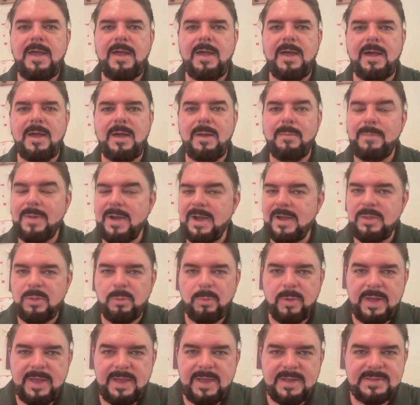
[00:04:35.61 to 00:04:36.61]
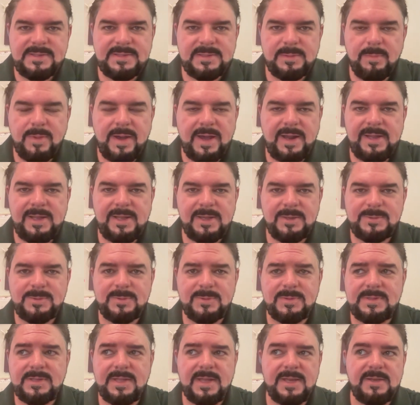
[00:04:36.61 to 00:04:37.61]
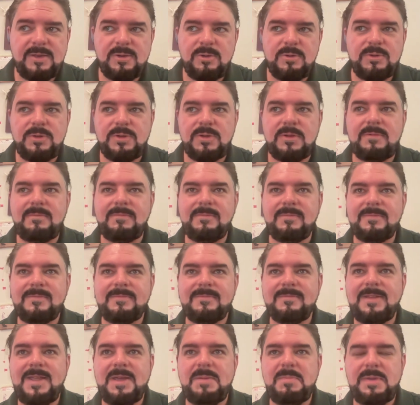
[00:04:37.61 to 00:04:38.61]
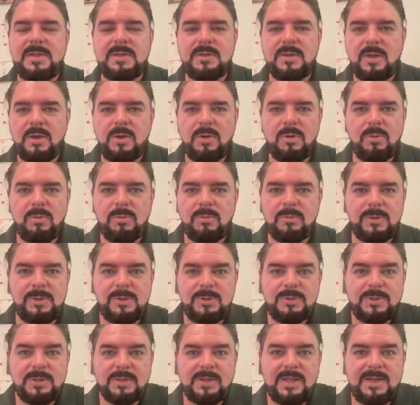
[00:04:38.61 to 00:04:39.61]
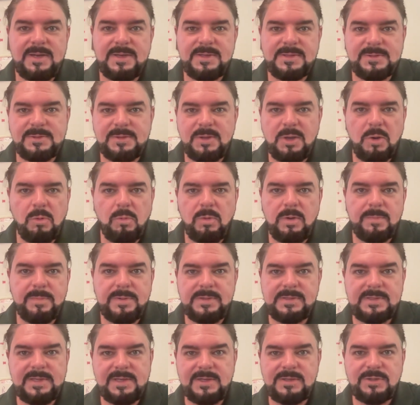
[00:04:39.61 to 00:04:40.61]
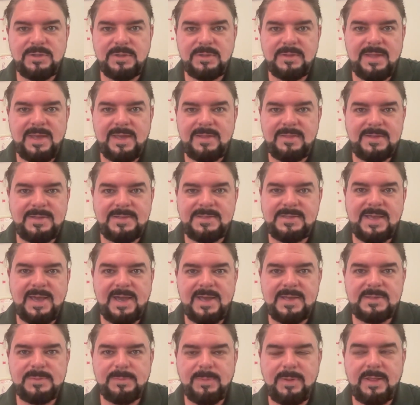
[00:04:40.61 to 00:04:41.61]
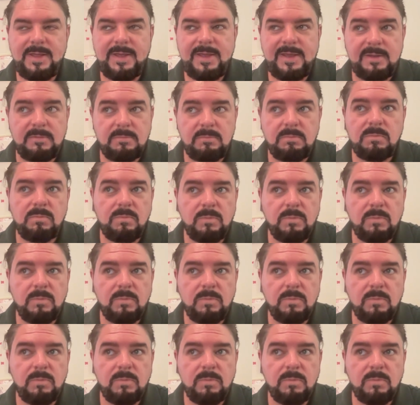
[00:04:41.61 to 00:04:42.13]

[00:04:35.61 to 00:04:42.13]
Uh, by the way, somebody else was like, you should let me know, you should let us know what position that these guys play.